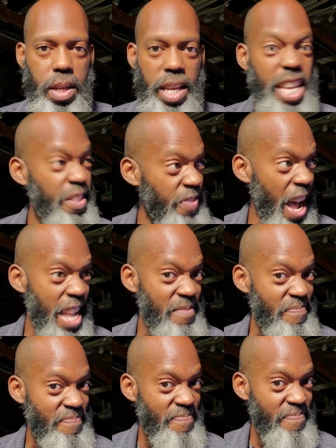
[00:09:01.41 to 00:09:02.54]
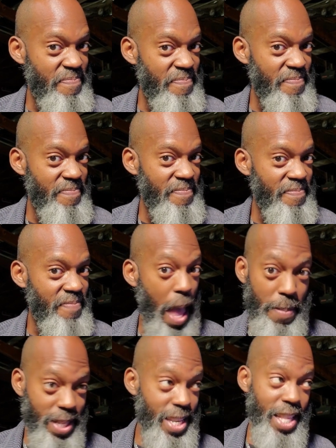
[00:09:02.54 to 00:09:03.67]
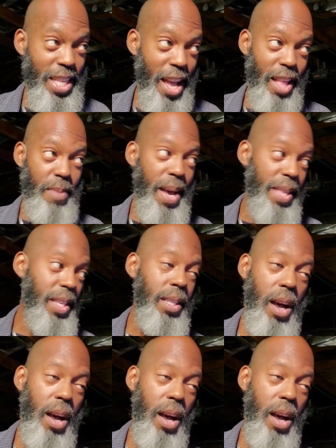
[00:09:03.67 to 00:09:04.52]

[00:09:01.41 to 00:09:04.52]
In fighting. I've been telling y'all about this.